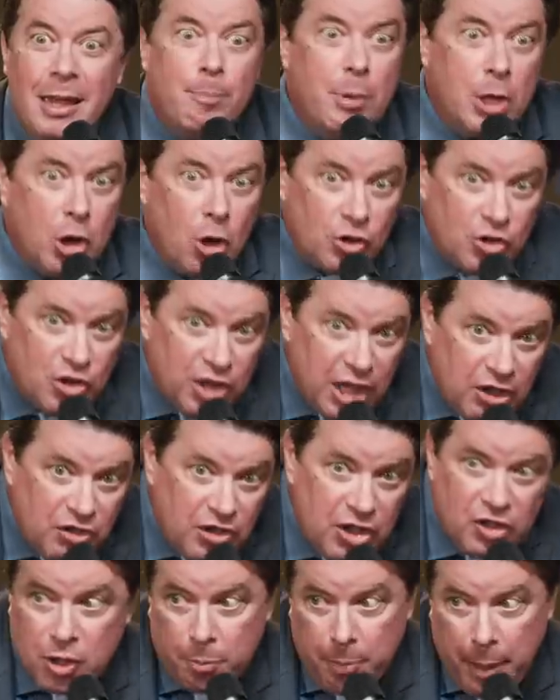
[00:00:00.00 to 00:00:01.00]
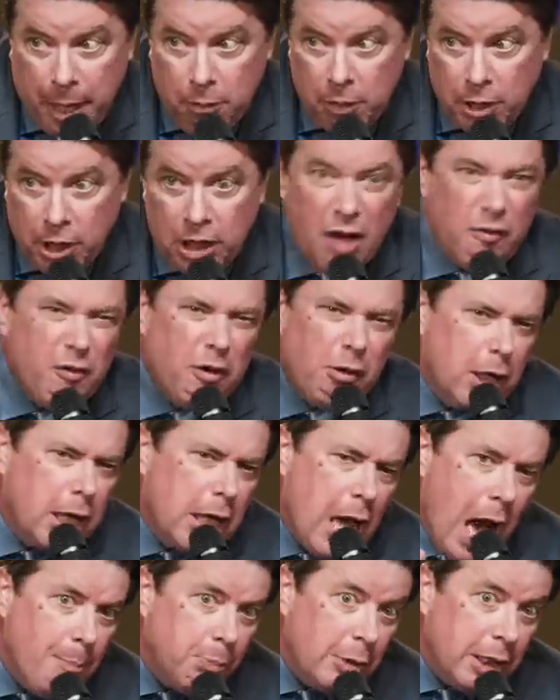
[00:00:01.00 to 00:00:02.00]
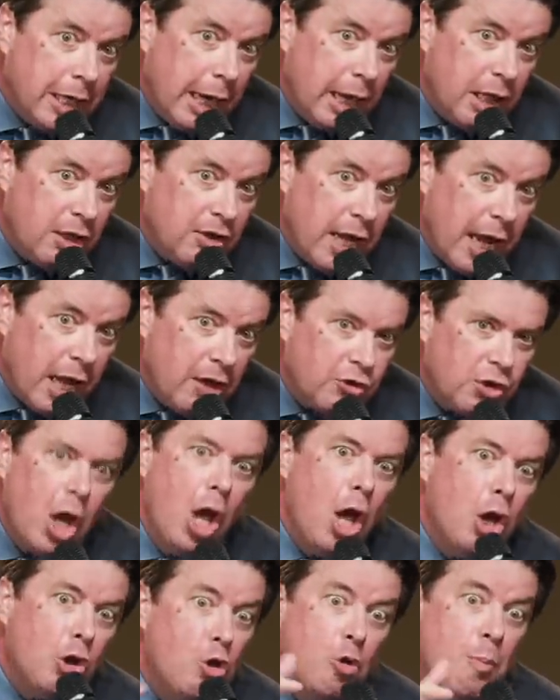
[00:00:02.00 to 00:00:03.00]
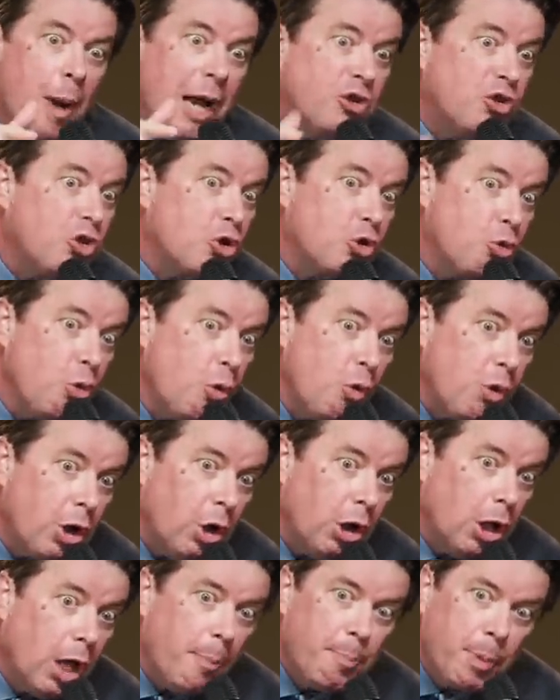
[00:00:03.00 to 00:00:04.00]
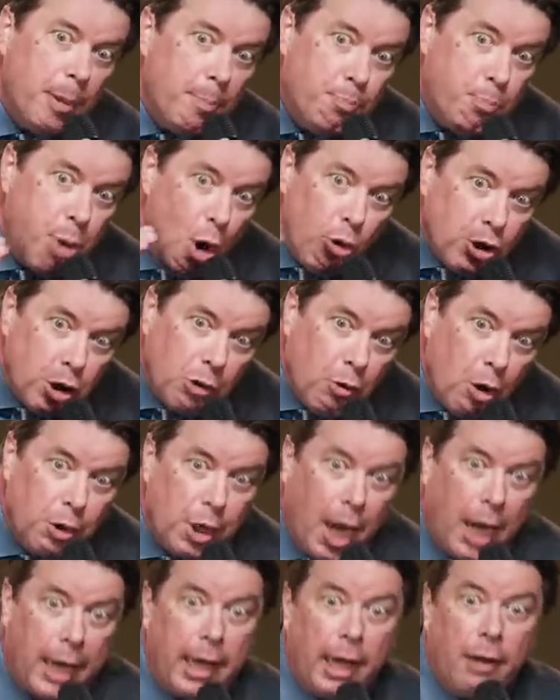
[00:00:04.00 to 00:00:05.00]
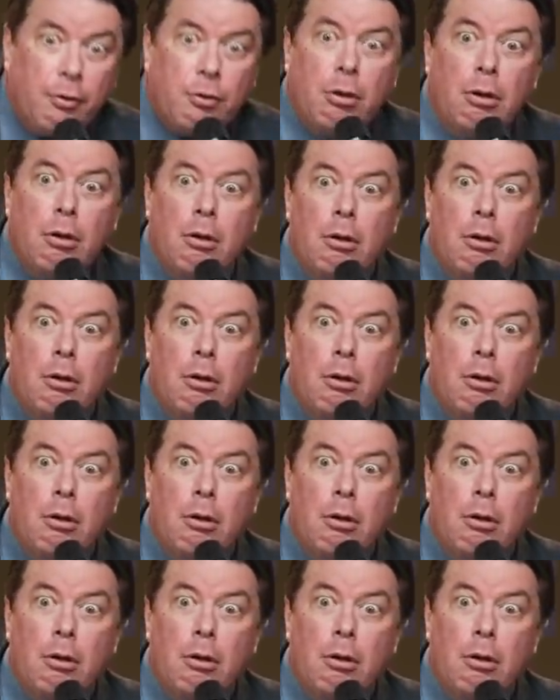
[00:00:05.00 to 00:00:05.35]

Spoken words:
Because this is apparently a very complicated task. You might screw it all up and poke your own eye out.